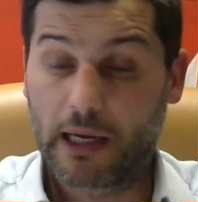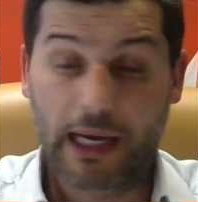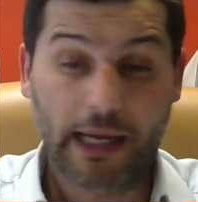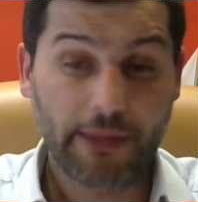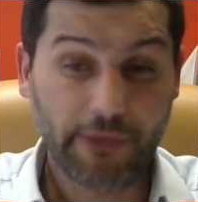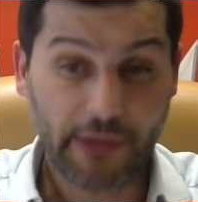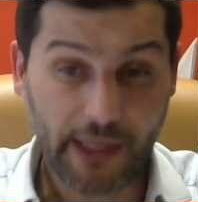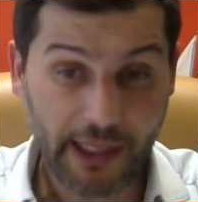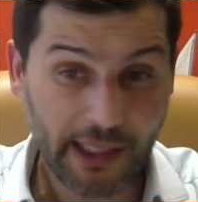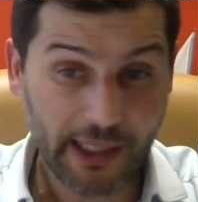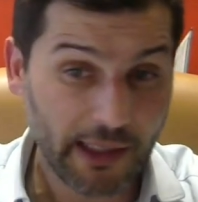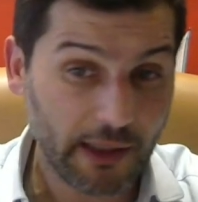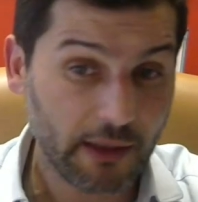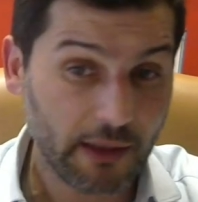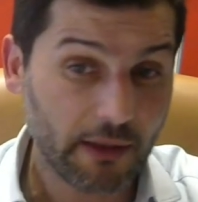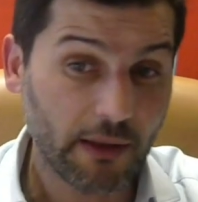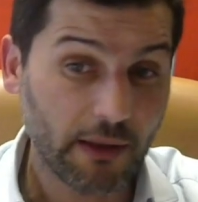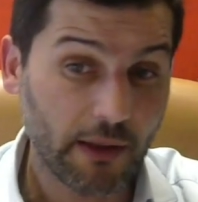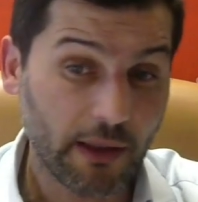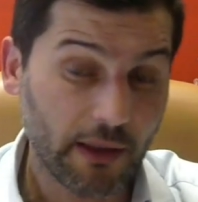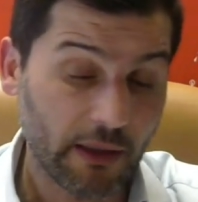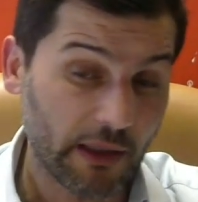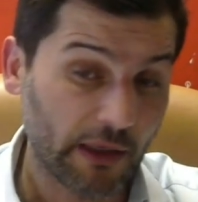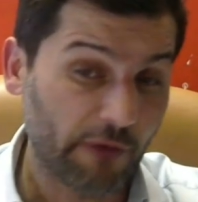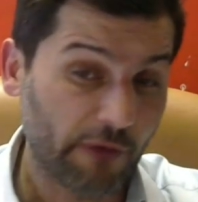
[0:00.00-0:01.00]
And then
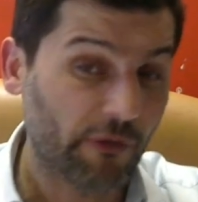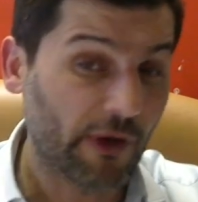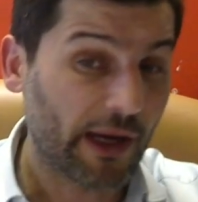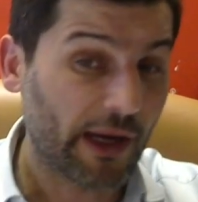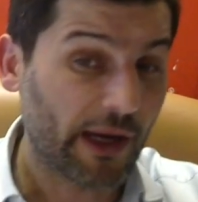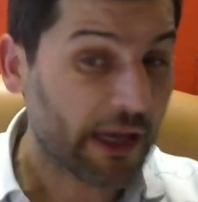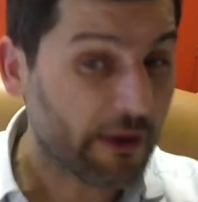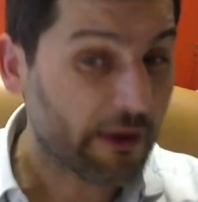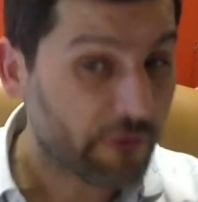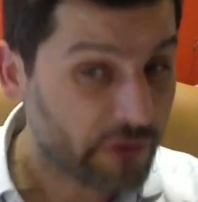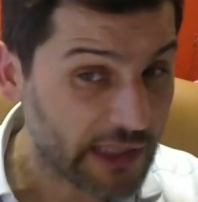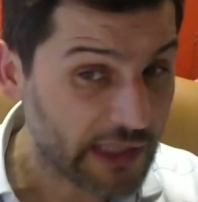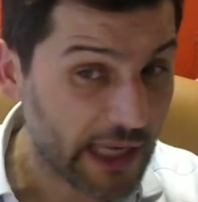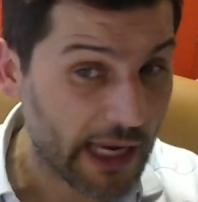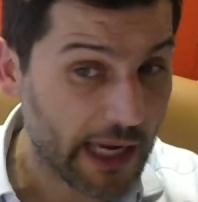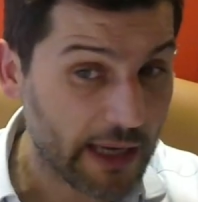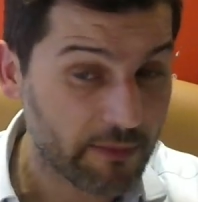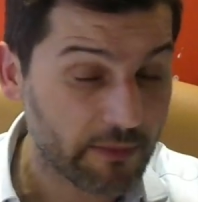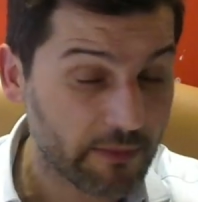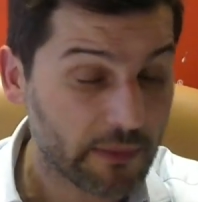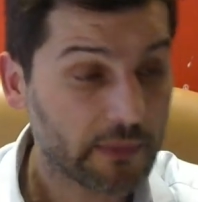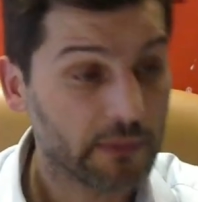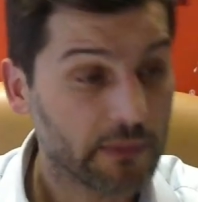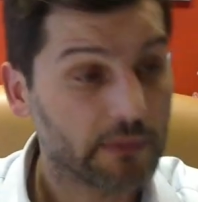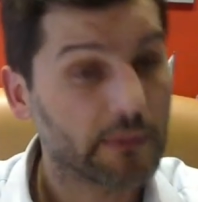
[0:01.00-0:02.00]
if I have
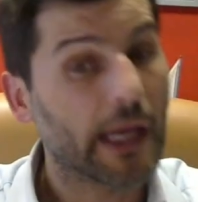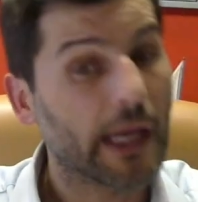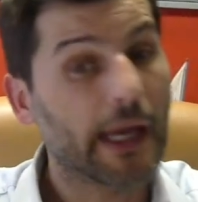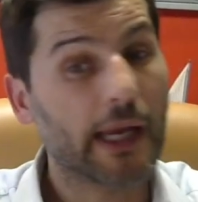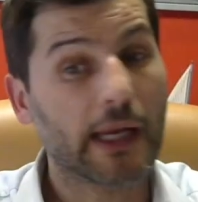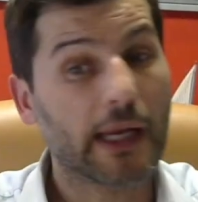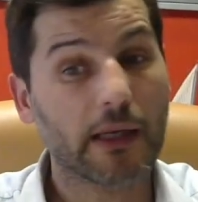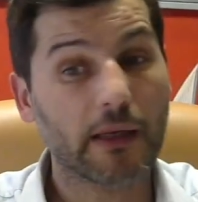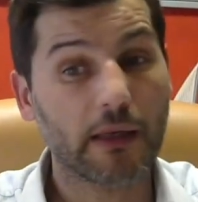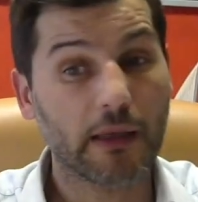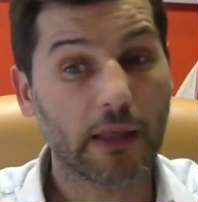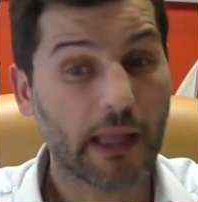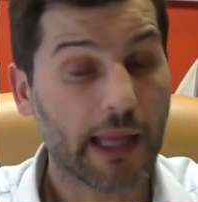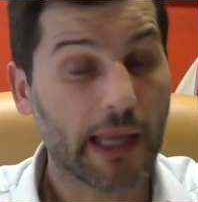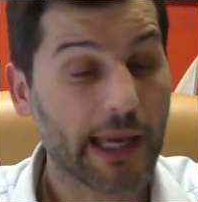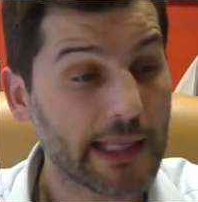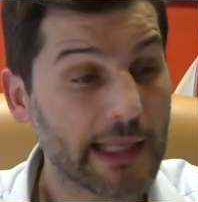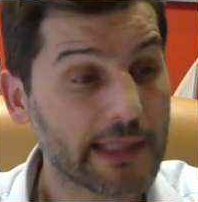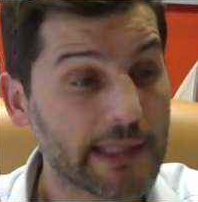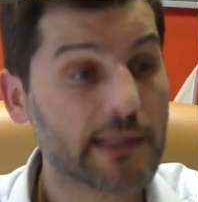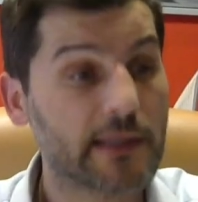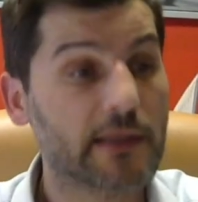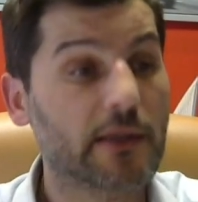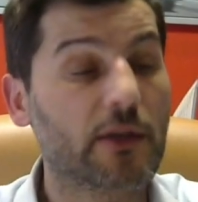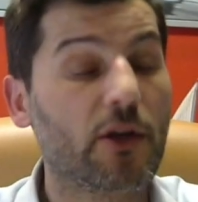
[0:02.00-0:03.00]
time, then
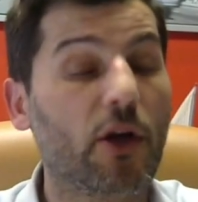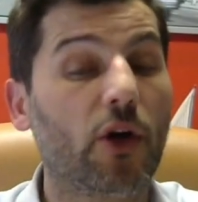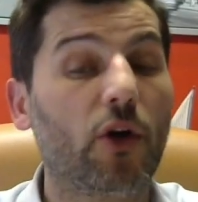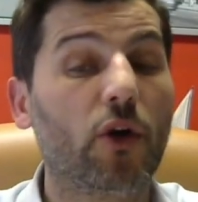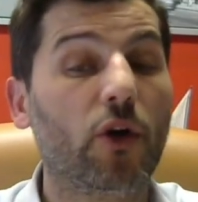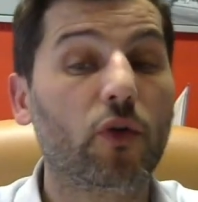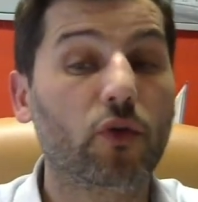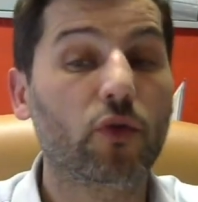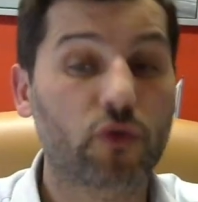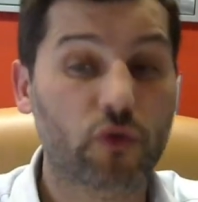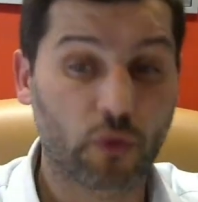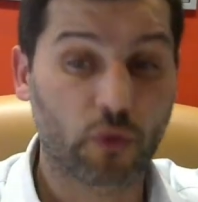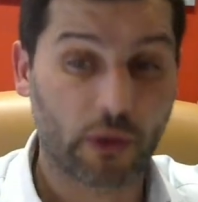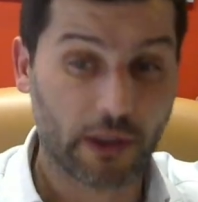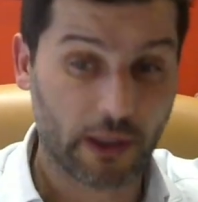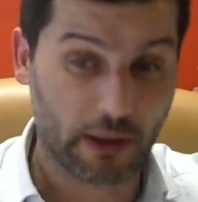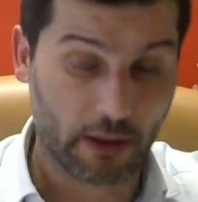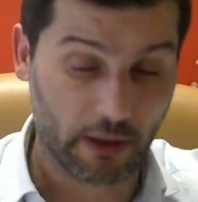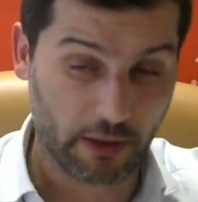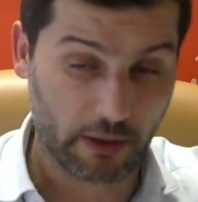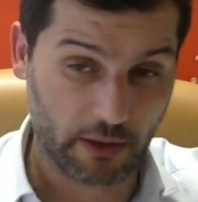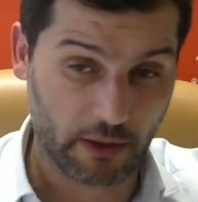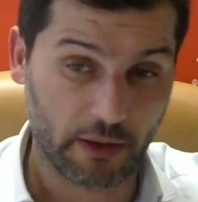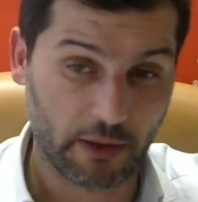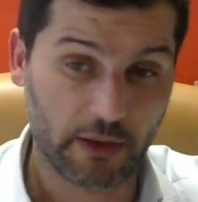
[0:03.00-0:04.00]
let's go to
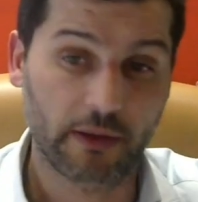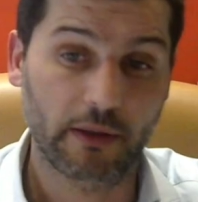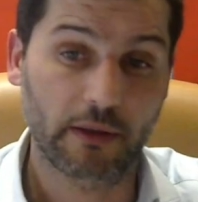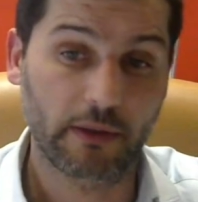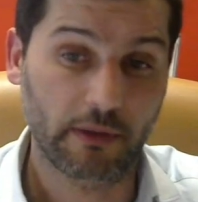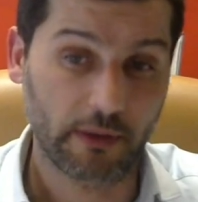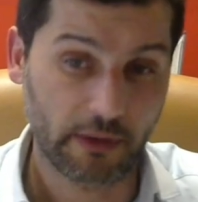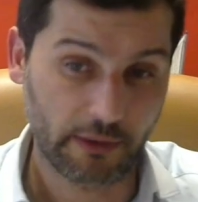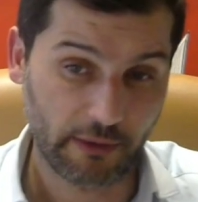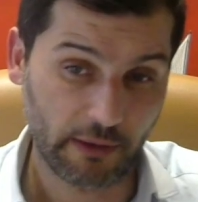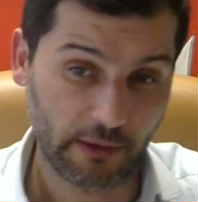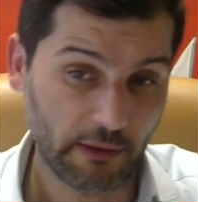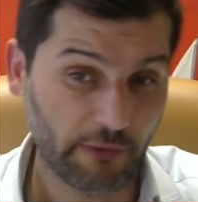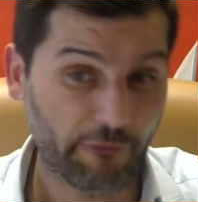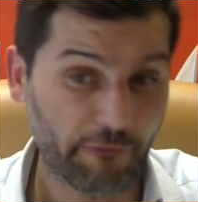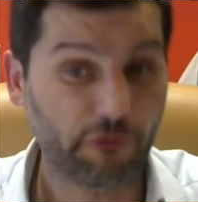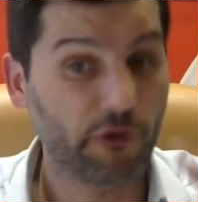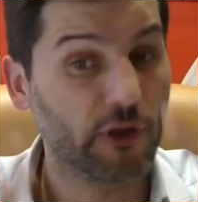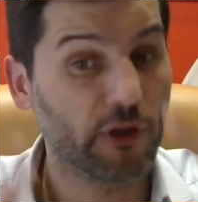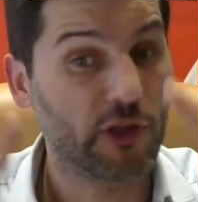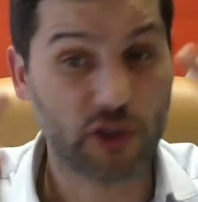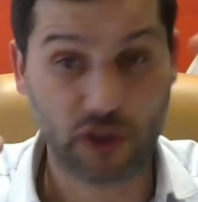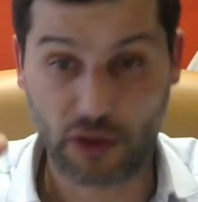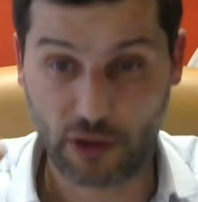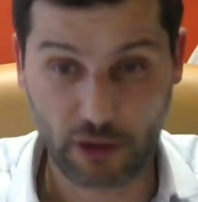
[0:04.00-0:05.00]
another
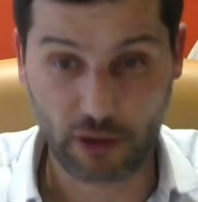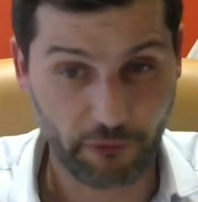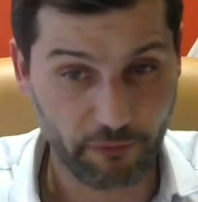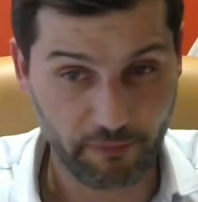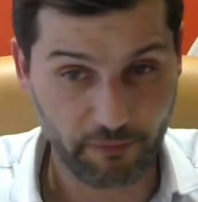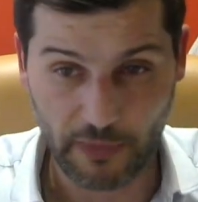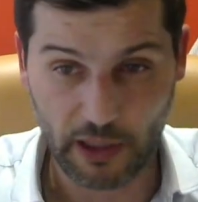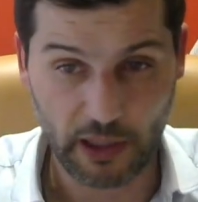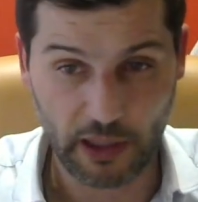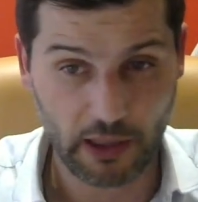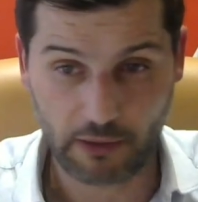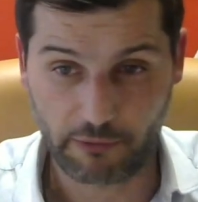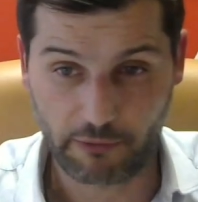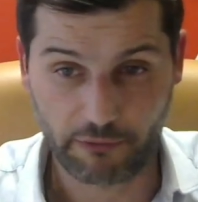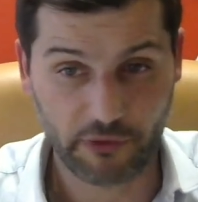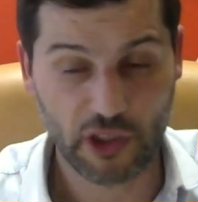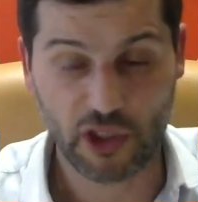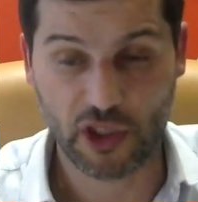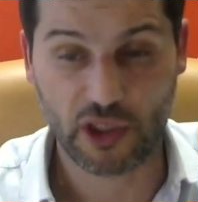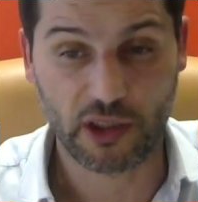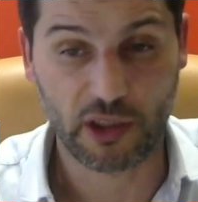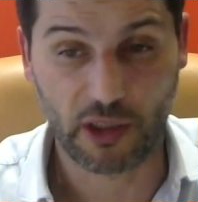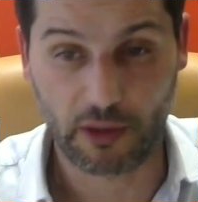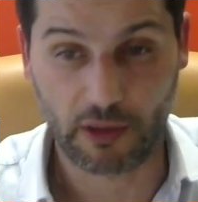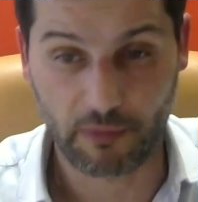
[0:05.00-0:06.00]
feature of ma
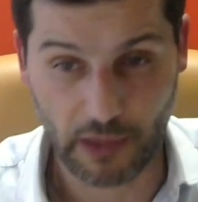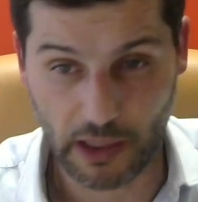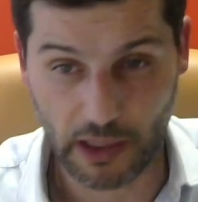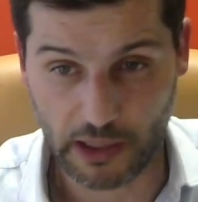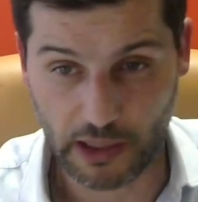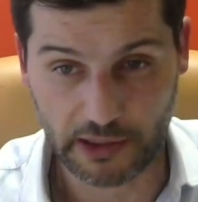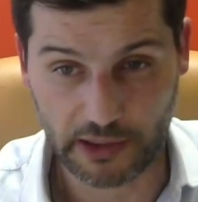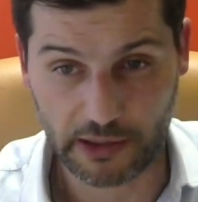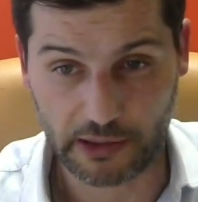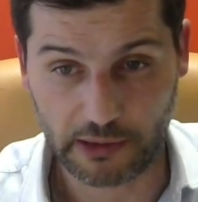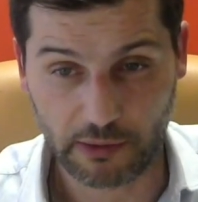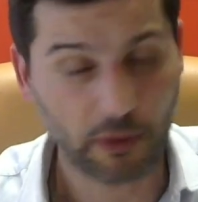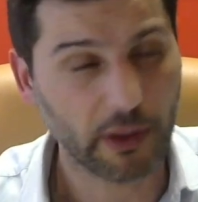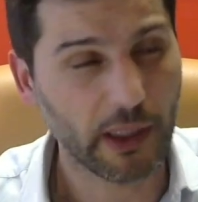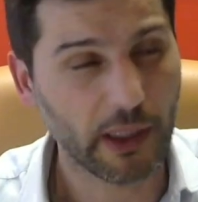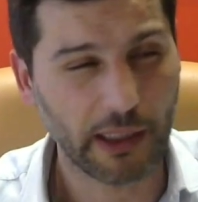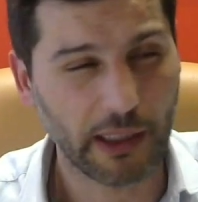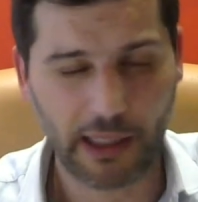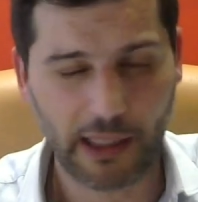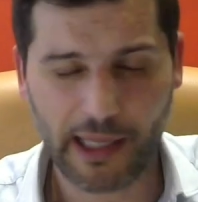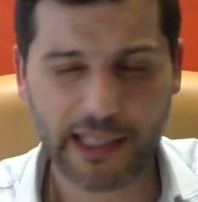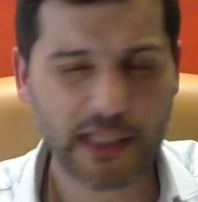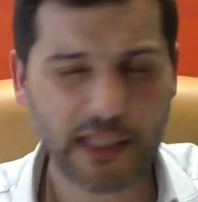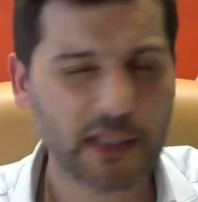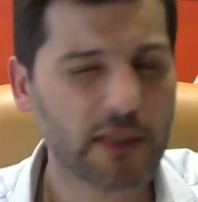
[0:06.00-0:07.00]
digital marketing. Okay,
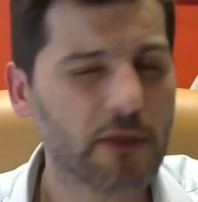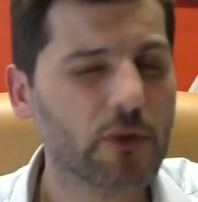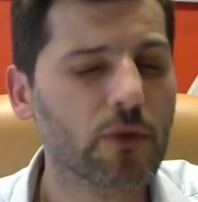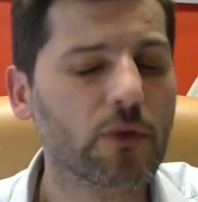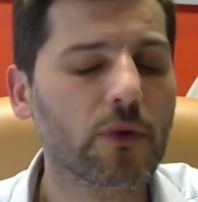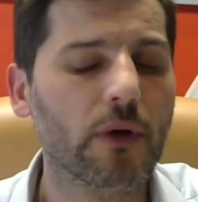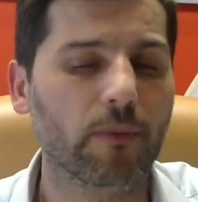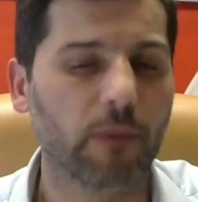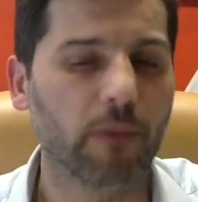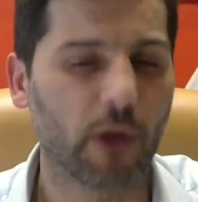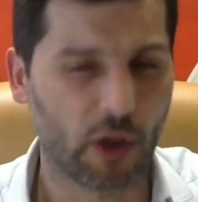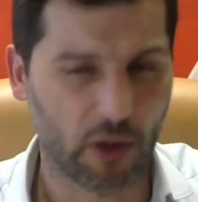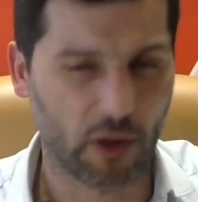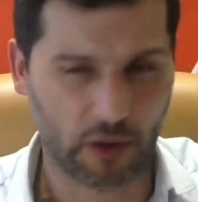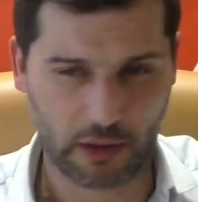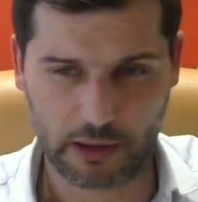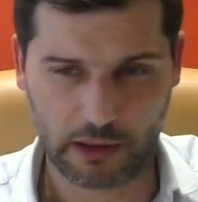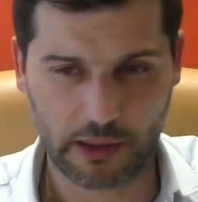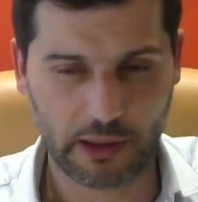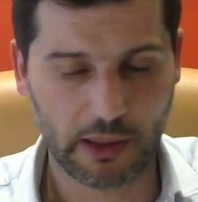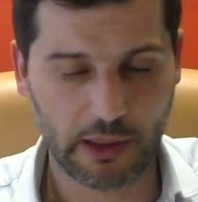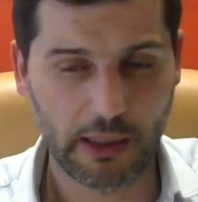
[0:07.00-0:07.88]
let's do a blog.